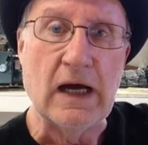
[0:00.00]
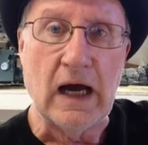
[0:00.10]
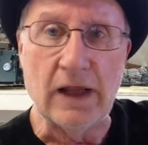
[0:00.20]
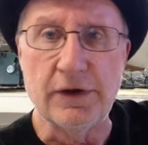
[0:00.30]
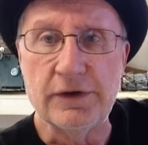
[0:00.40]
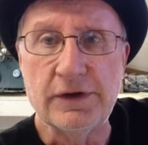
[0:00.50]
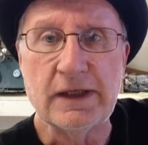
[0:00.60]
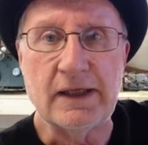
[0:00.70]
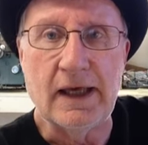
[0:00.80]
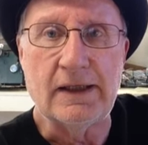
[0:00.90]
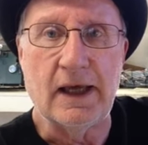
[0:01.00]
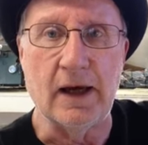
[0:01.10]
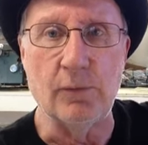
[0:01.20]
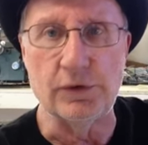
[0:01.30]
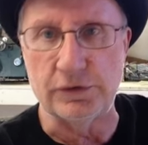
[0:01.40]
Other than the
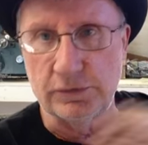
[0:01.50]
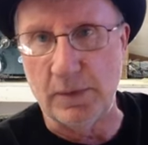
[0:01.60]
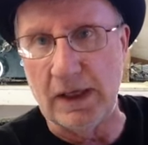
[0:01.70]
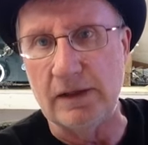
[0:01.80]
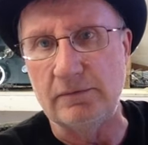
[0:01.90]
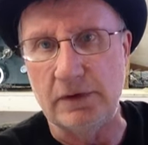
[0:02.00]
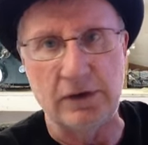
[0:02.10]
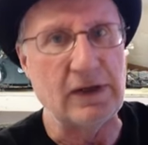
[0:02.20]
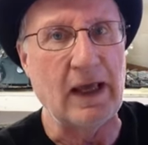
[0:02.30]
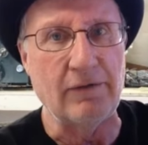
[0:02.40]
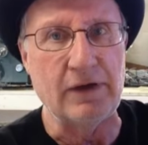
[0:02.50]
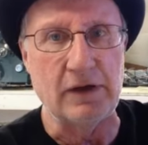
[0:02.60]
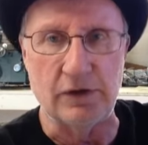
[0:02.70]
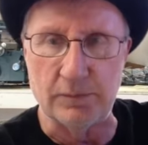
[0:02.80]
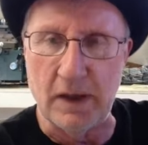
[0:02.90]
K-Cab, which is heavy
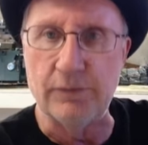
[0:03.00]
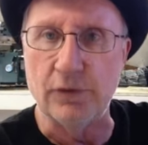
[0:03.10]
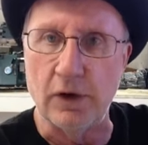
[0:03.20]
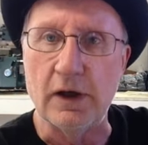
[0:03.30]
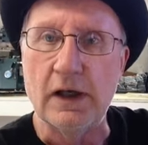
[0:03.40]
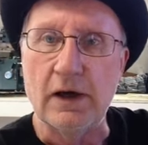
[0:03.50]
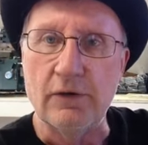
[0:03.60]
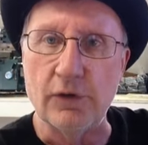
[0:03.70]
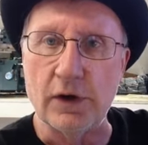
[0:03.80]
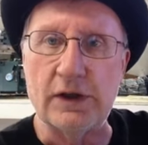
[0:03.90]
and is made for a